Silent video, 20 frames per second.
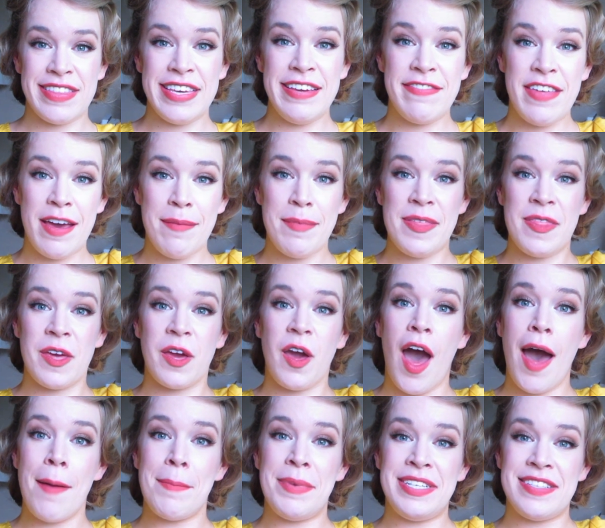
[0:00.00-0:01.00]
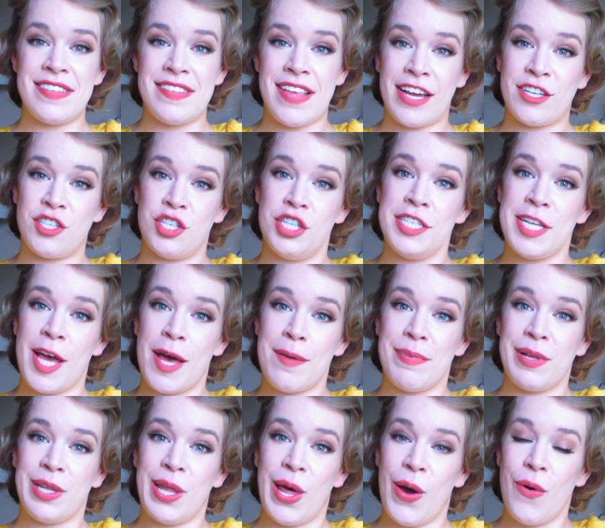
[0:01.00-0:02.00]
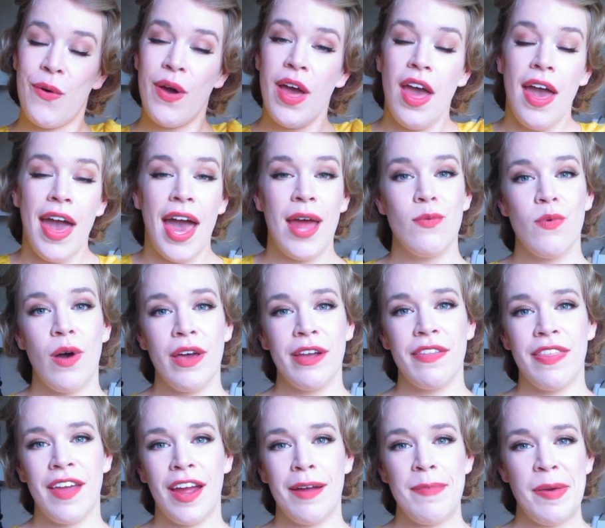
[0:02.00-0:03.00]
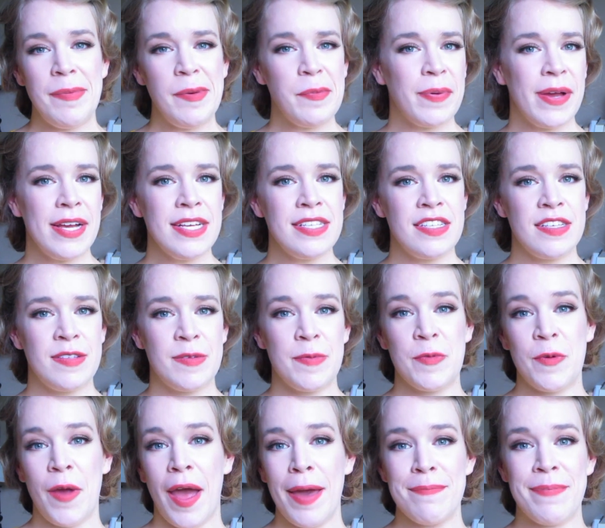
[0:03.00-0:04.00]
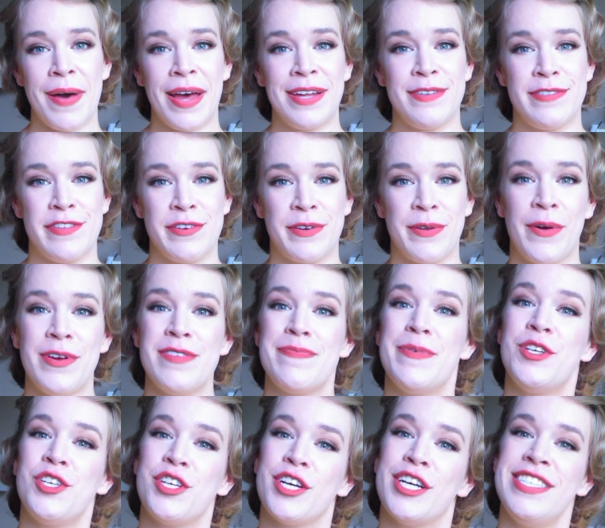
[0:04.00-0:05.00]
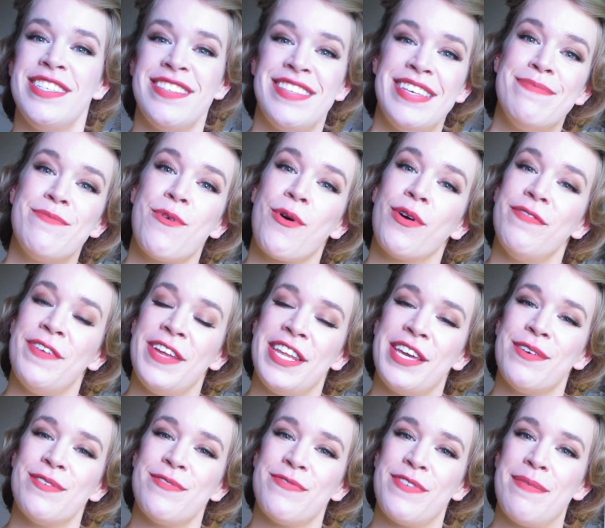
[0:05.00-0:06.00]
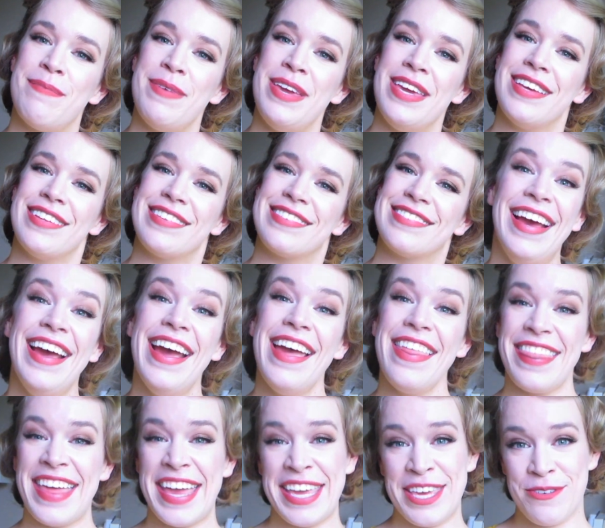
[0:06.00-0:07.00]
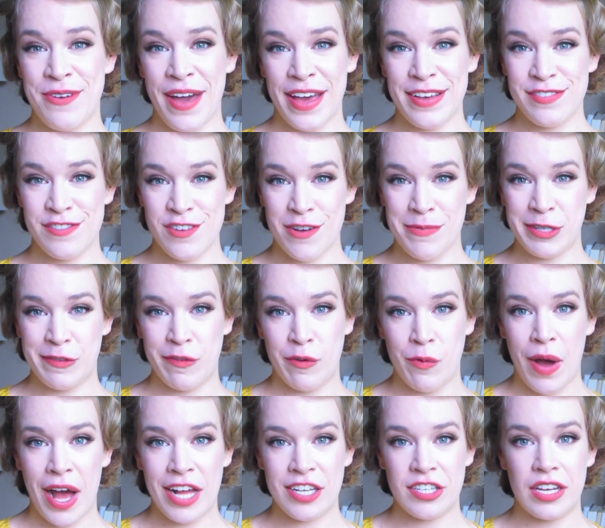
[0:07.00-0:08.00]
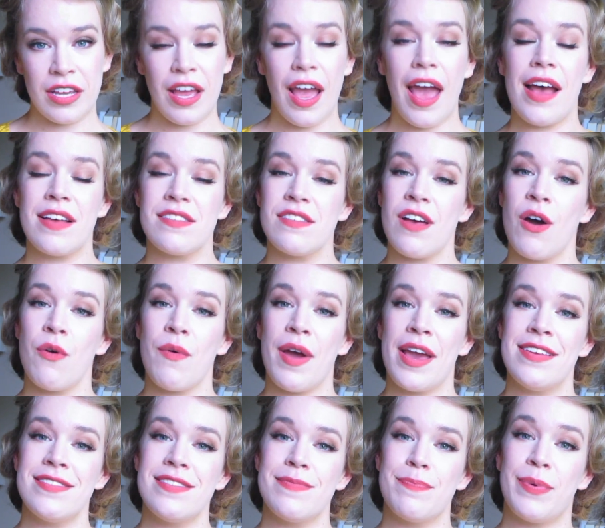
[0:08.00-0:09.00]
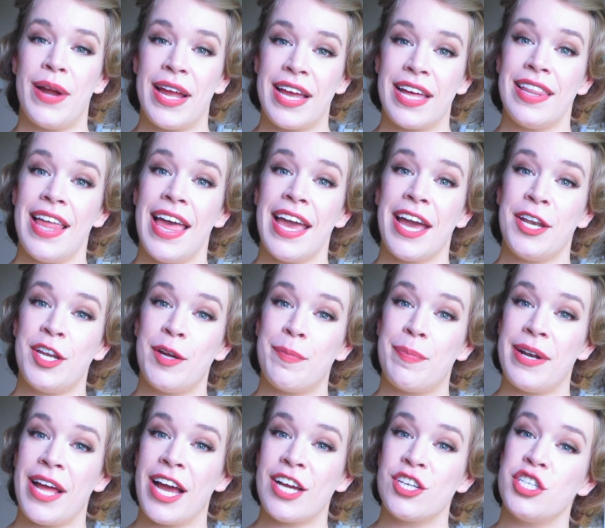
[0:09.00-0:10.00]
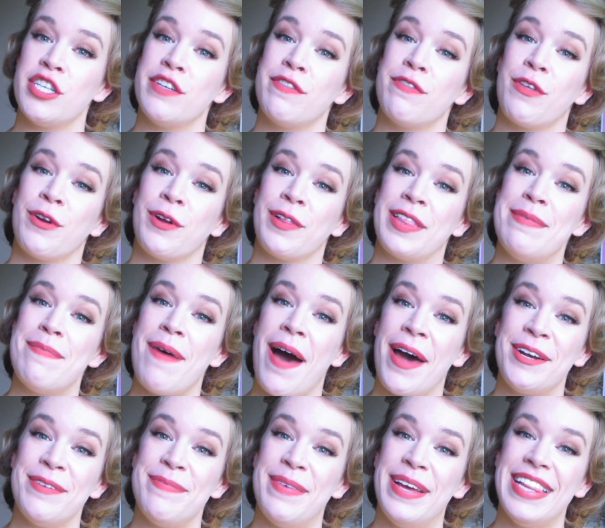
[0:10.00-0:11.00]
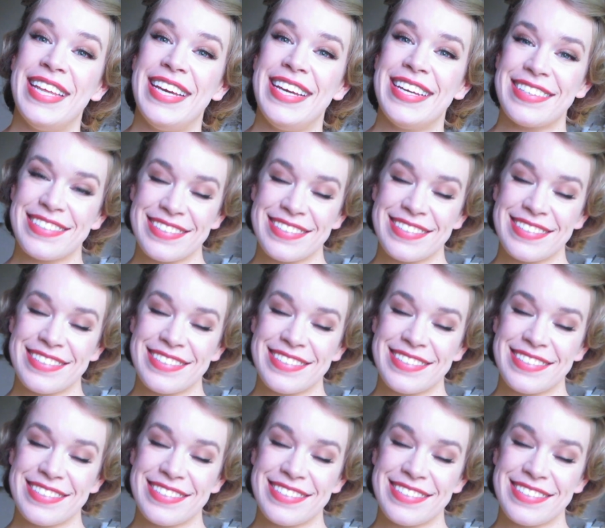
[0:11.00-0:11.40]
leave them in the comments section down below. And while you're there, maybe press the subscribe button so you can always be sure to see more videos from me. Thank you guys so much for watching. As always, break a leg on your production of Thoroughly Modern Millie.